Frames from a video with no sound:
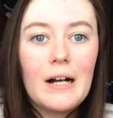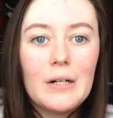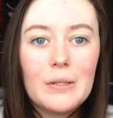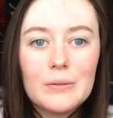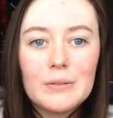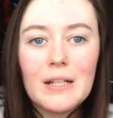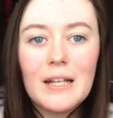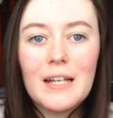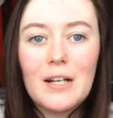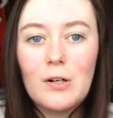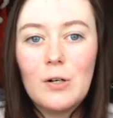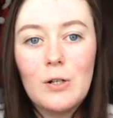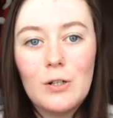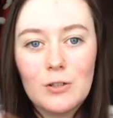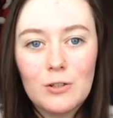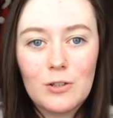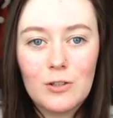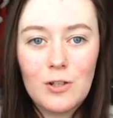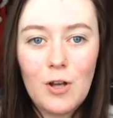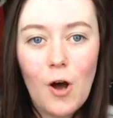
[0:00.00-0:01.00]
around like
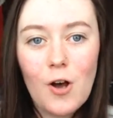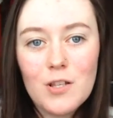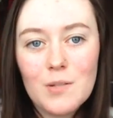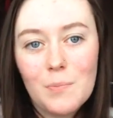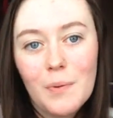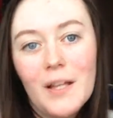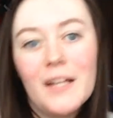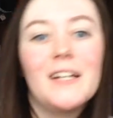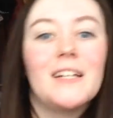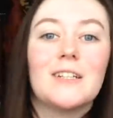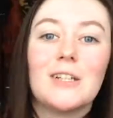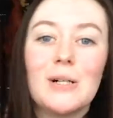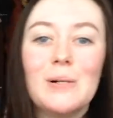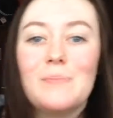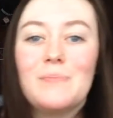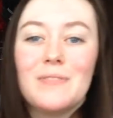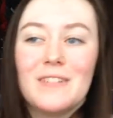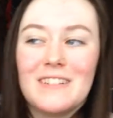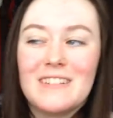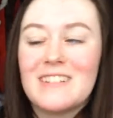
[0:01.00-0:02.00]
all
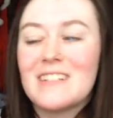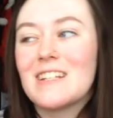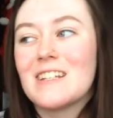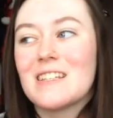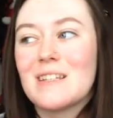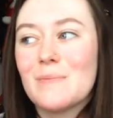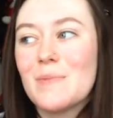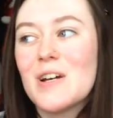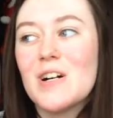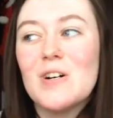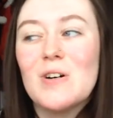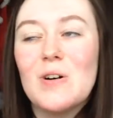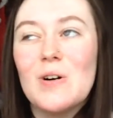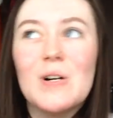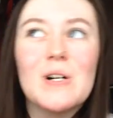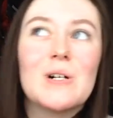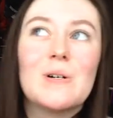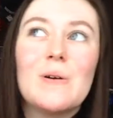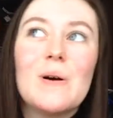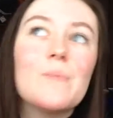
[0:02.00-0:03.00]
cosplayed up, it's just a
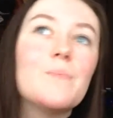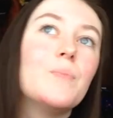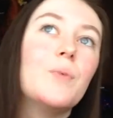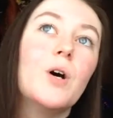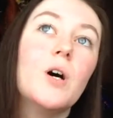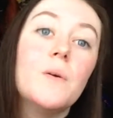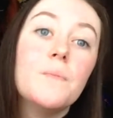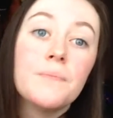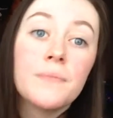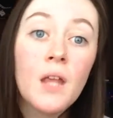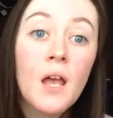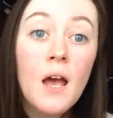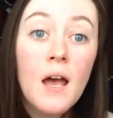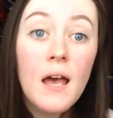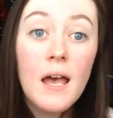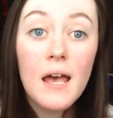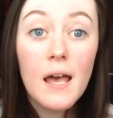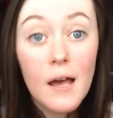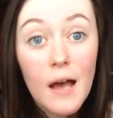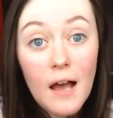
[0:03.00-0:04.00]
bit awkward. But
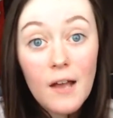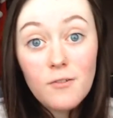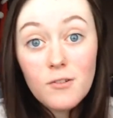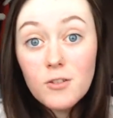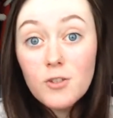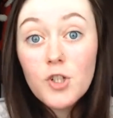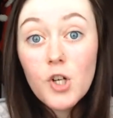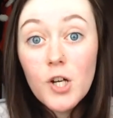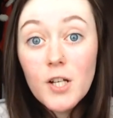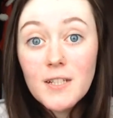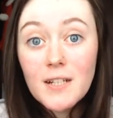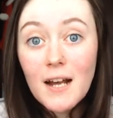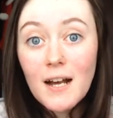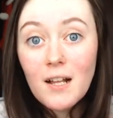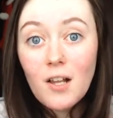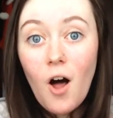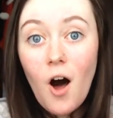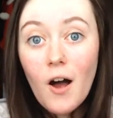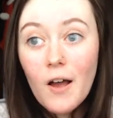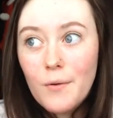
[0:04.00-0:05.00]
yeah, I
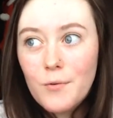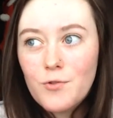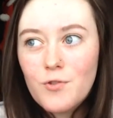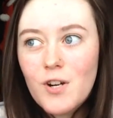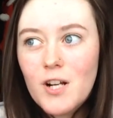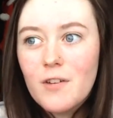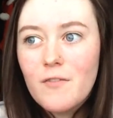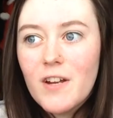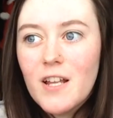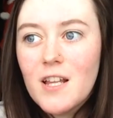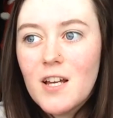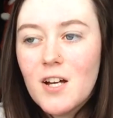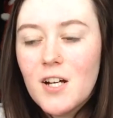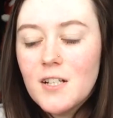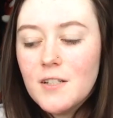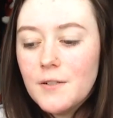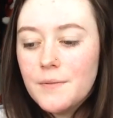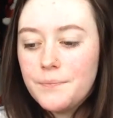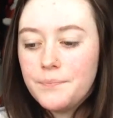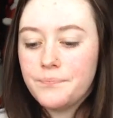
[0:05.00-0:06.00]
enjoyed it a lot. It was
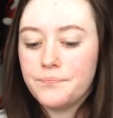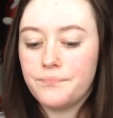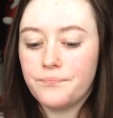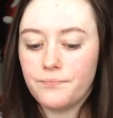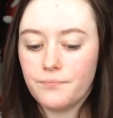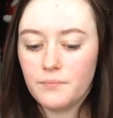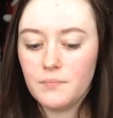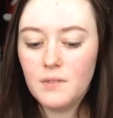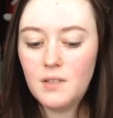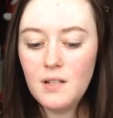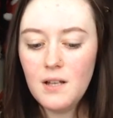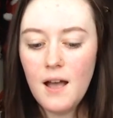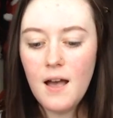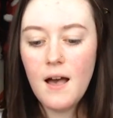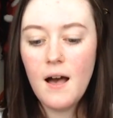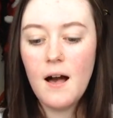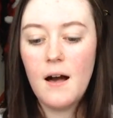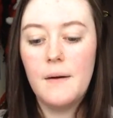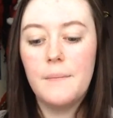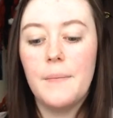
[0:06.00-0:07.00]
really good.
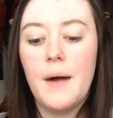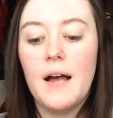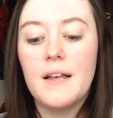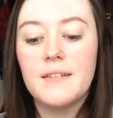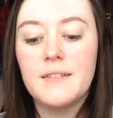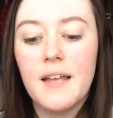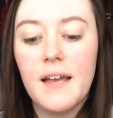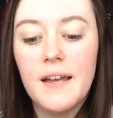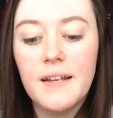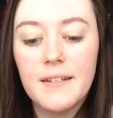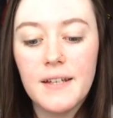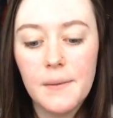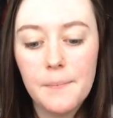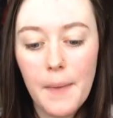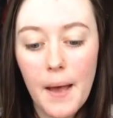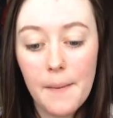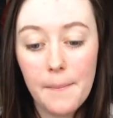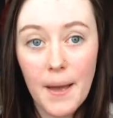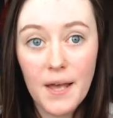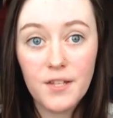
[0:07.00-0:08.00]
I
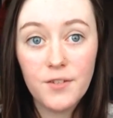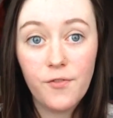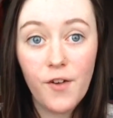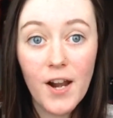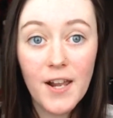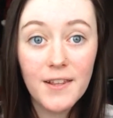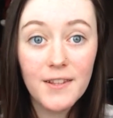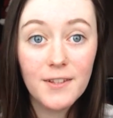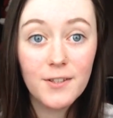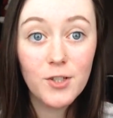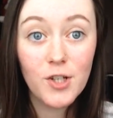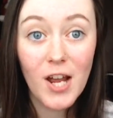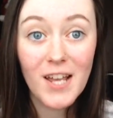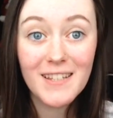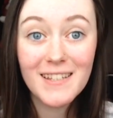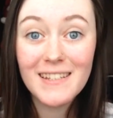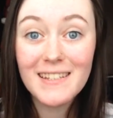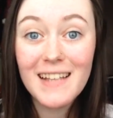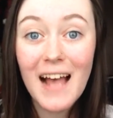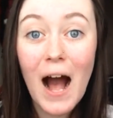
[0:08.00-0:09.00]
stayed in my best
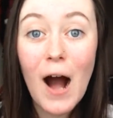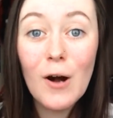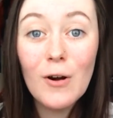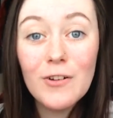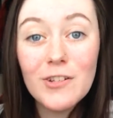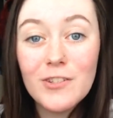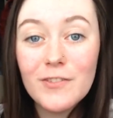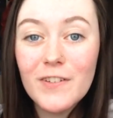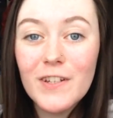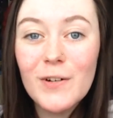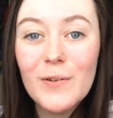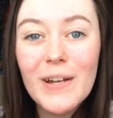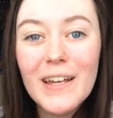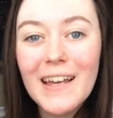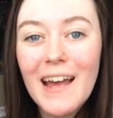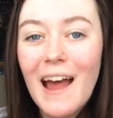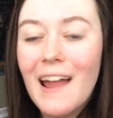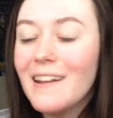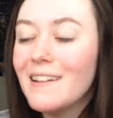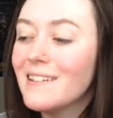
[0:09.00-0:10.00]
friend Jess's house for
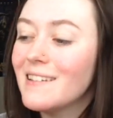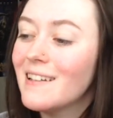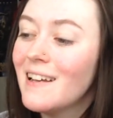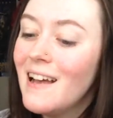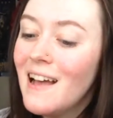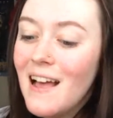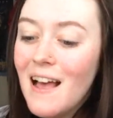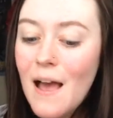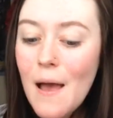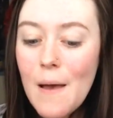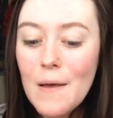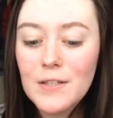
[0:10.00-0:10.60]
the weekend,